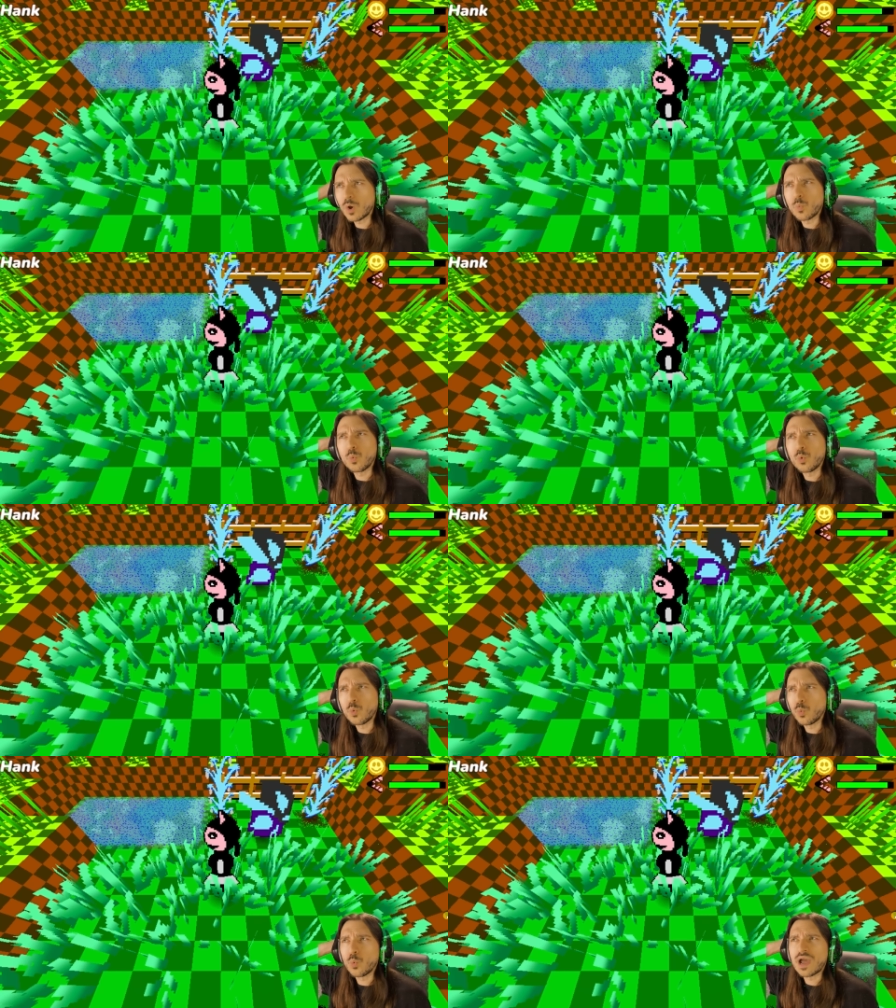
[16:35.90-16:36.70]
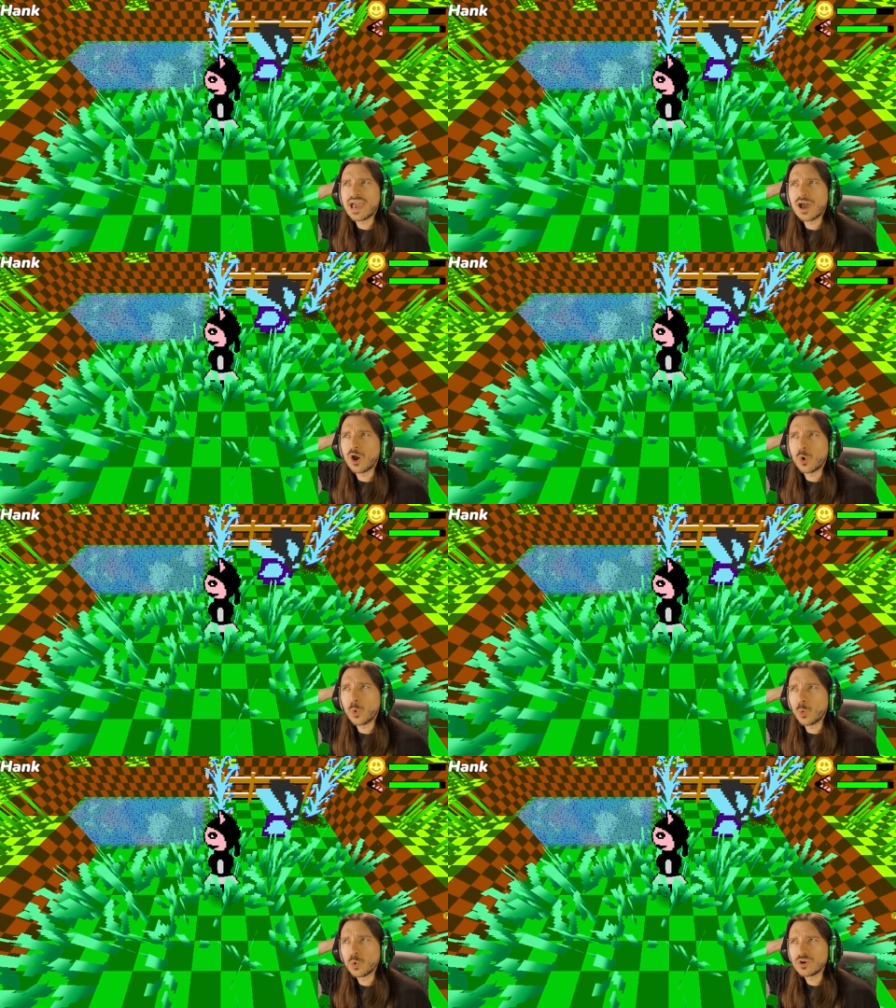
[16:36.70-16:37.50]
Ooh,
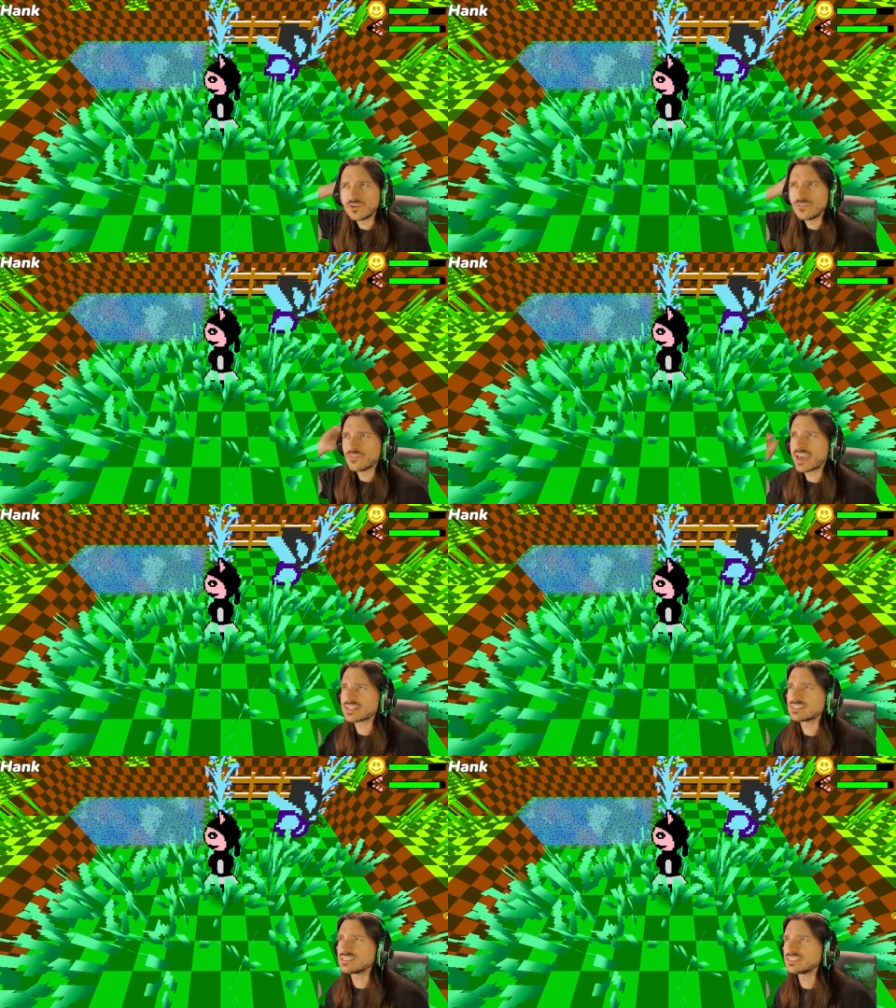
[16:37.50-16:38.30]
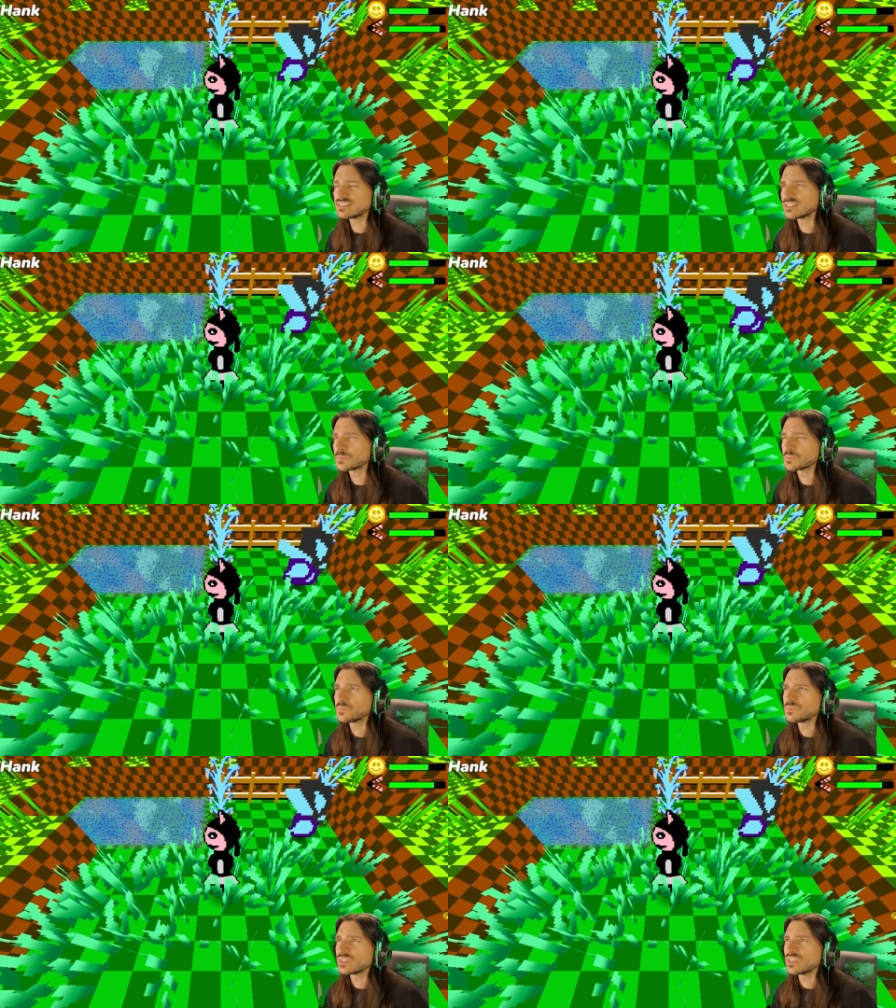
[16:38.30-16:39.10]
wow. That's...
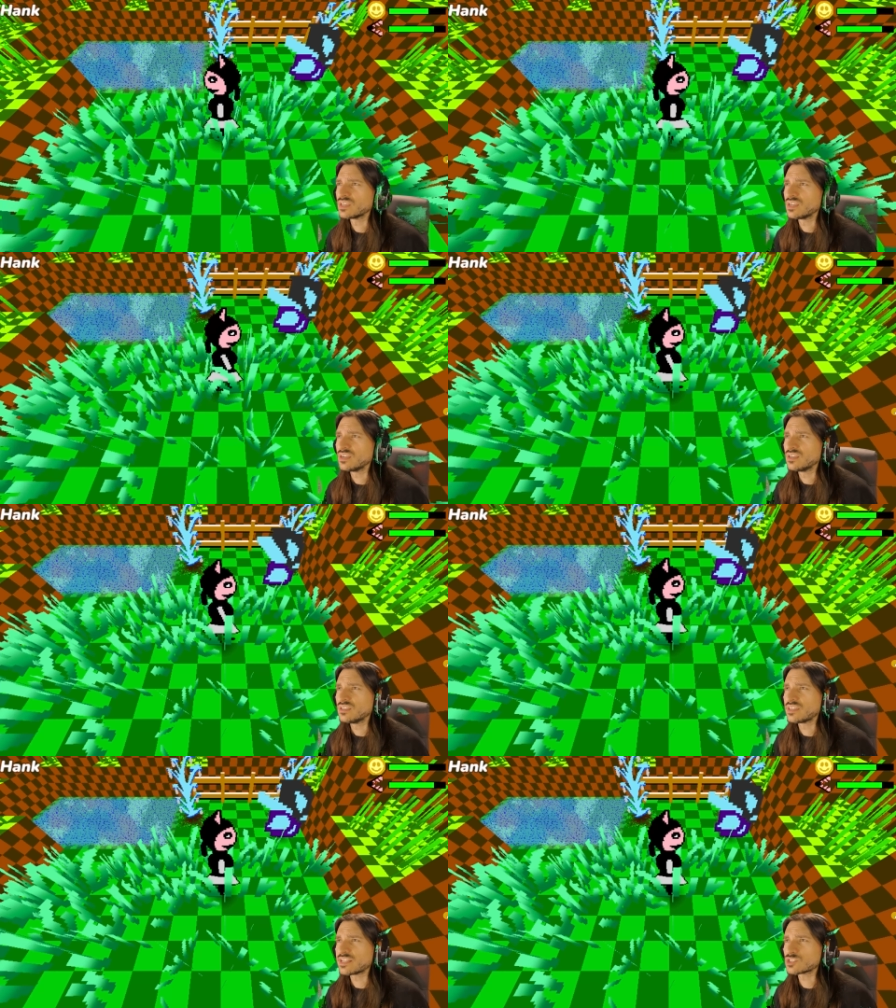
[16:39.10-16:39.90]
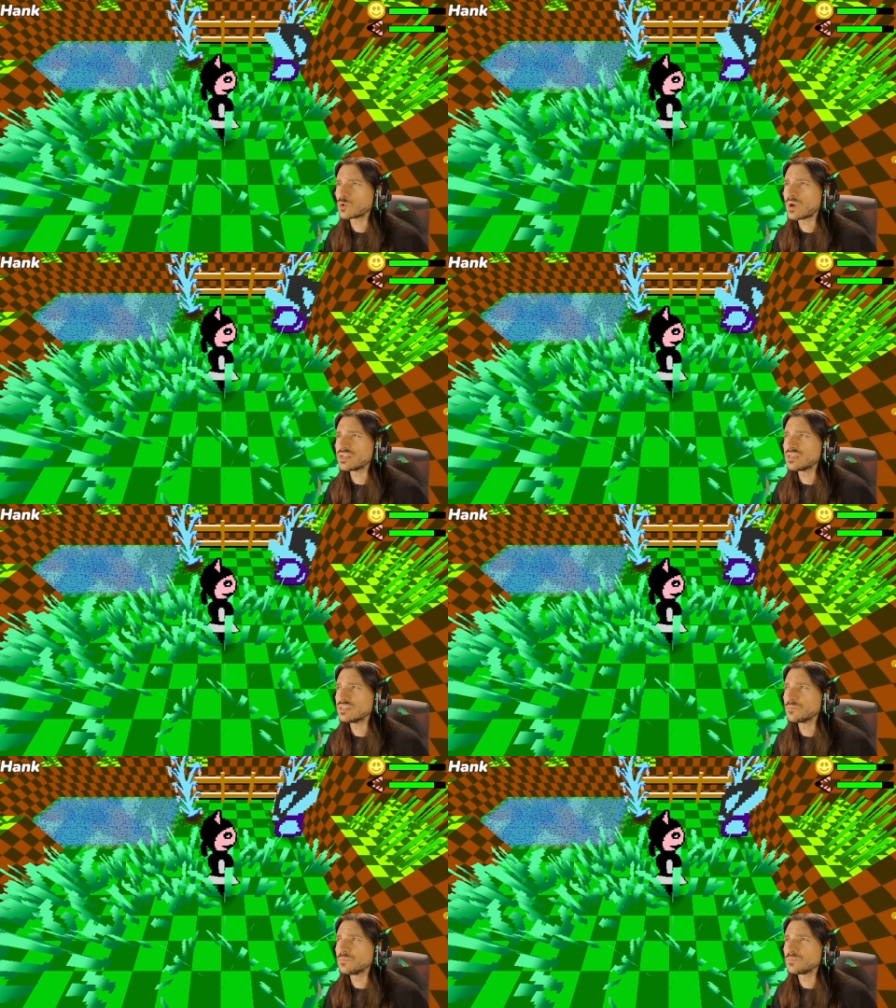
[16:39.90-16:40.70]
That's quite
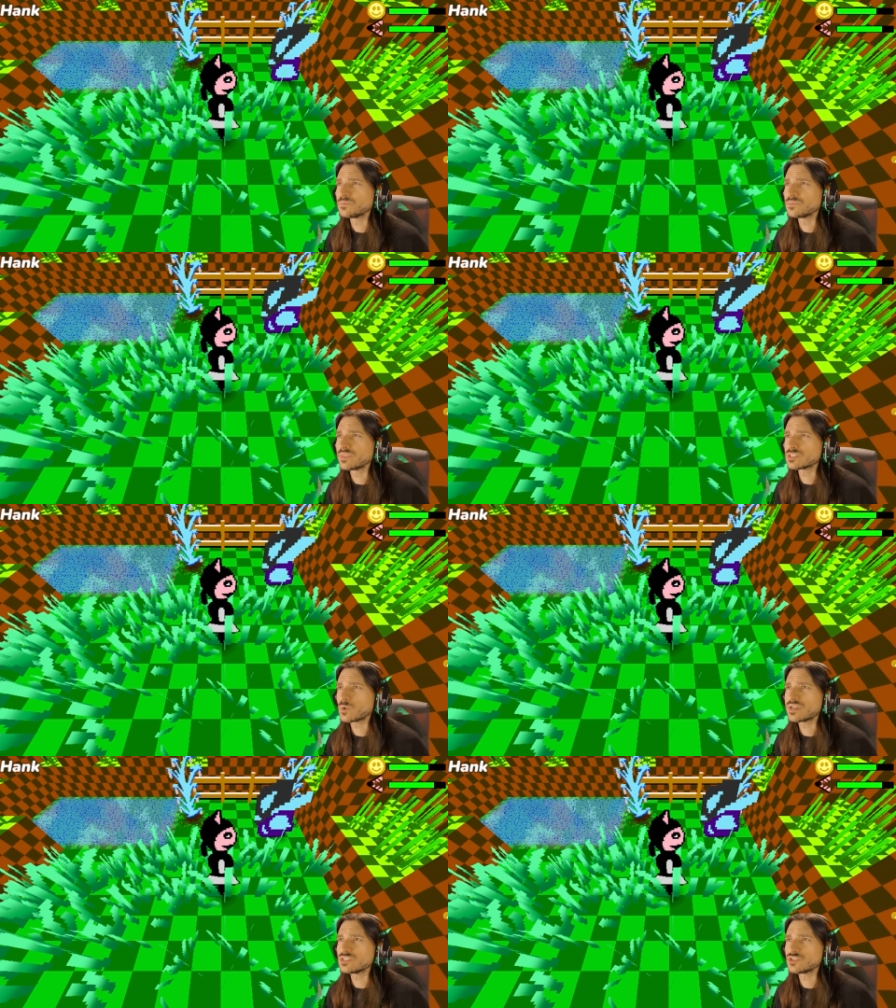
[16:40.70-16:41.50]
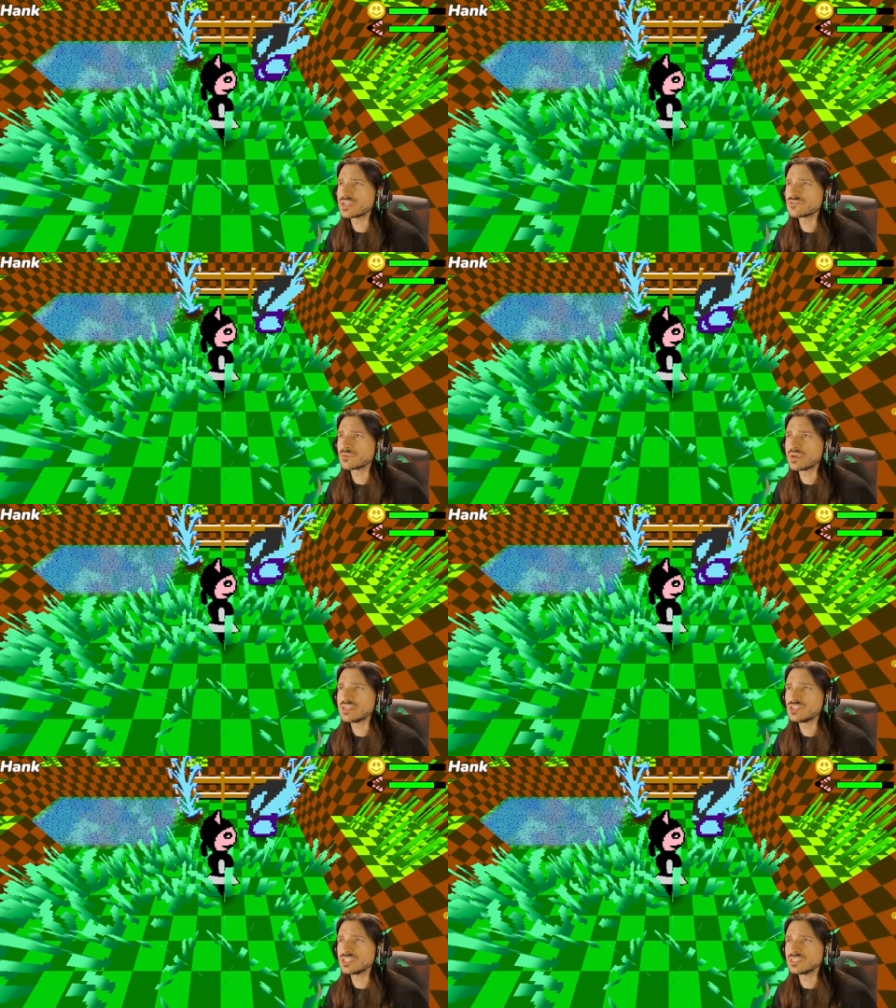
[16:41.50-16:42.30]
a that's quite a
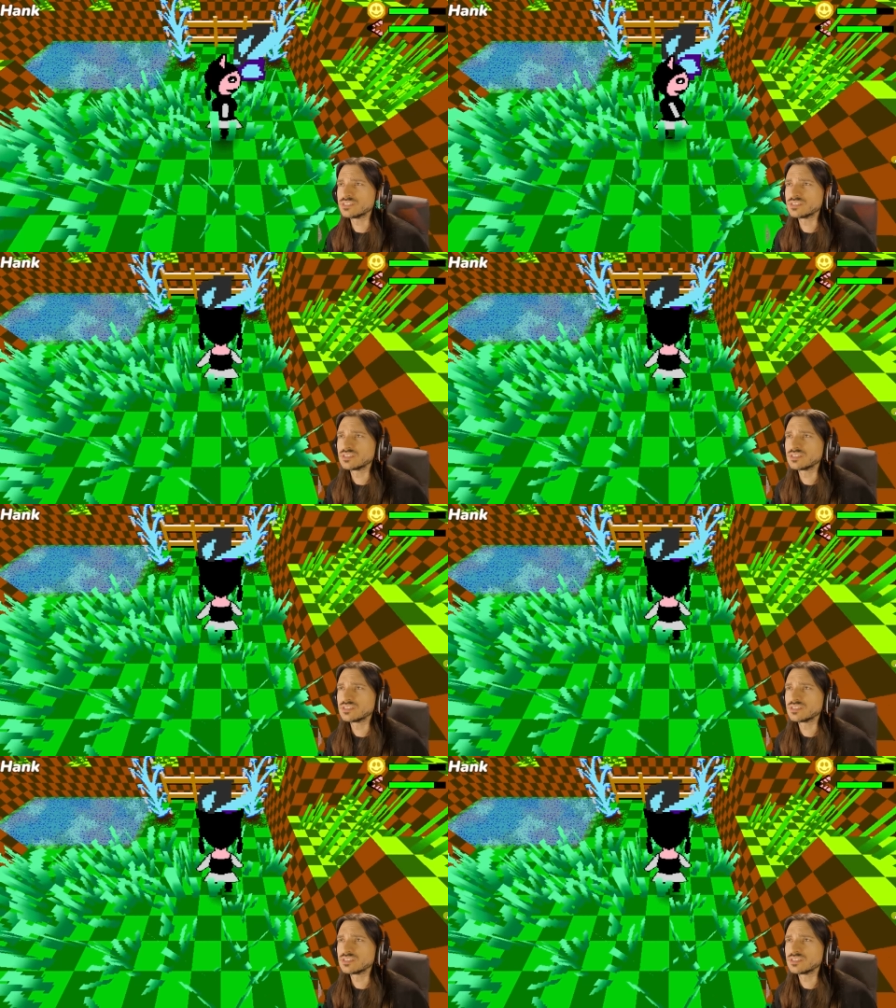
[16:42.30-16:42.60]
transformation.